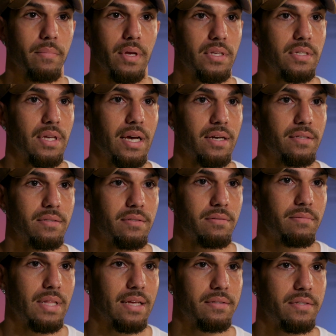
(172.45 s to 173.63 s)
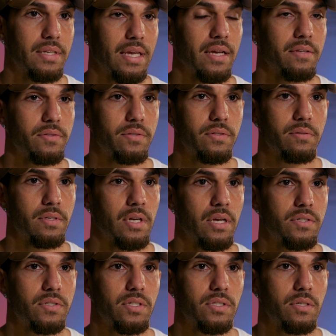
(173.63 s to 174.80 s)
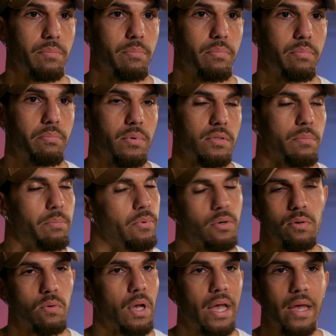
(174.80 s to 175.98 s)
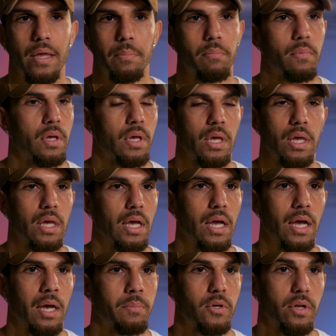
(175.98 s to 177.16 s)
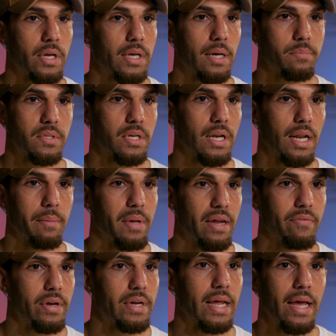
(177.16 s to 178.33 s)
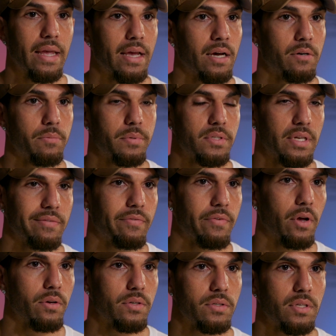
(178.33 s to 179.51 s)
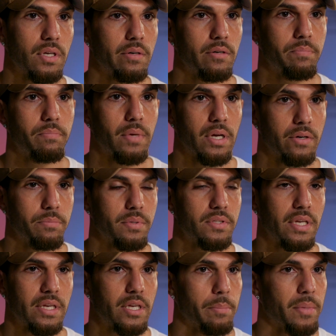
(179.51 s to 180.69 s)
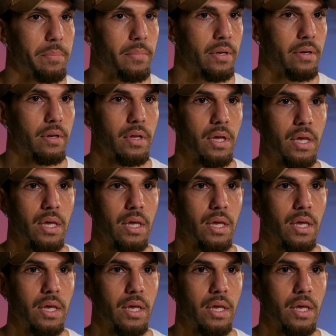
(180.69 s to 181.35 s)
As hard as that sounds, you know, it's a brutal game. You got to come to the club every day, 100% focus, 100% commitment.